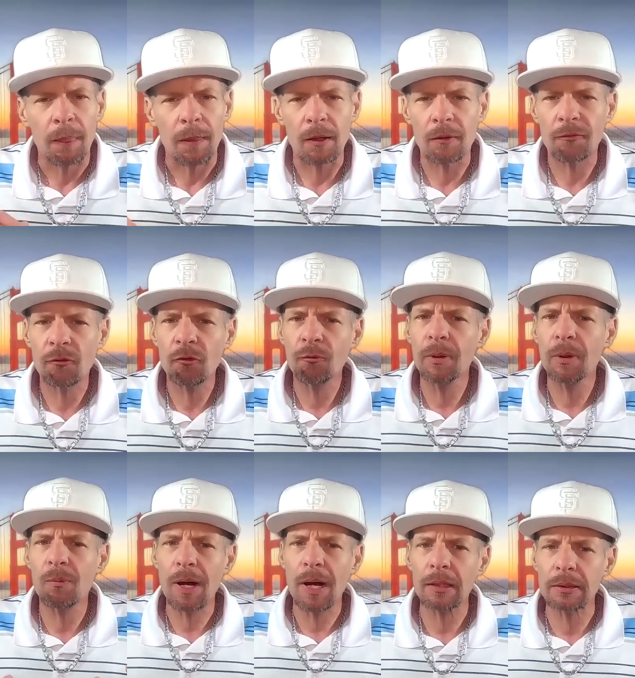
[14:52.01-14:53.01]
If you've been
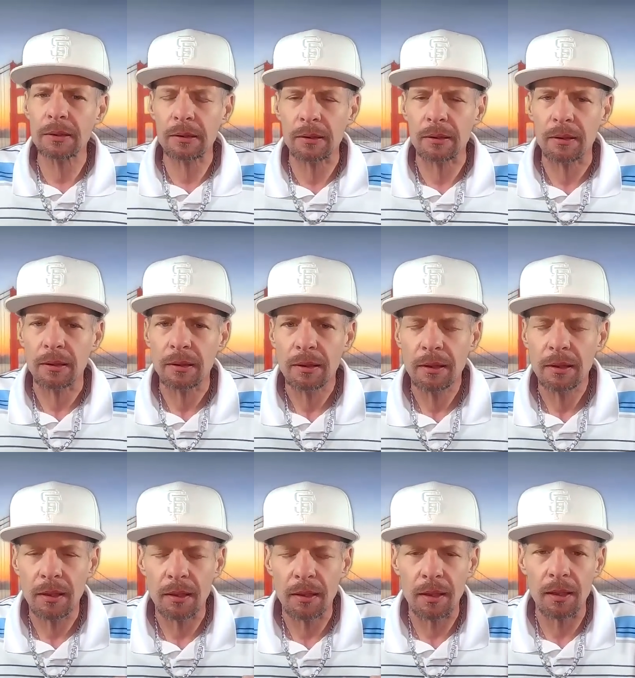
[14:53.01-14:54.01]
watching
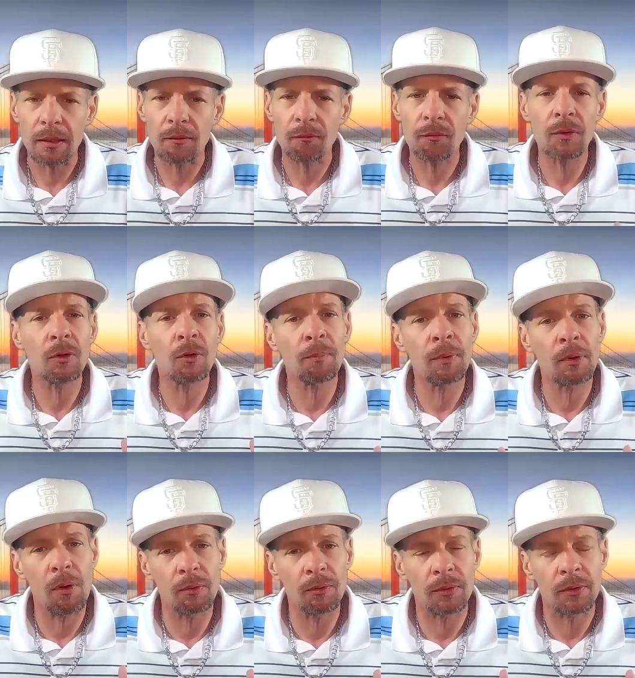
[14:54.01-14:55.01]
and if you're a little bit
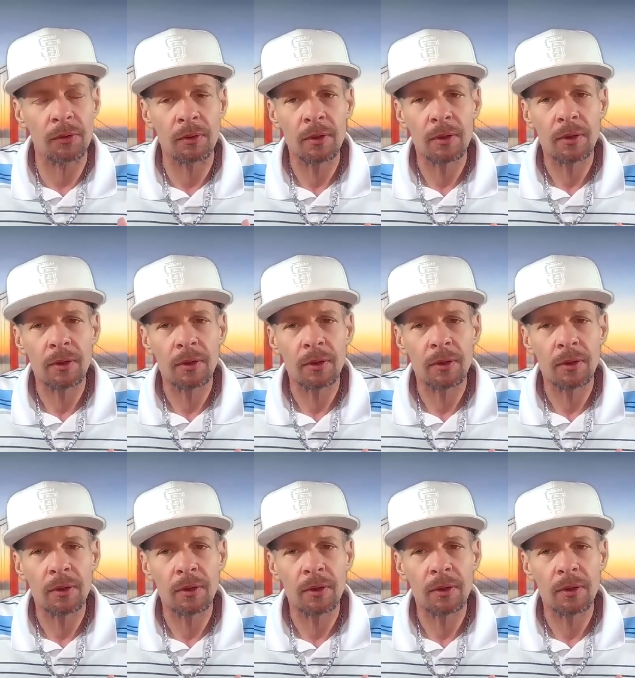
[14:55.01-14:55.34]
older,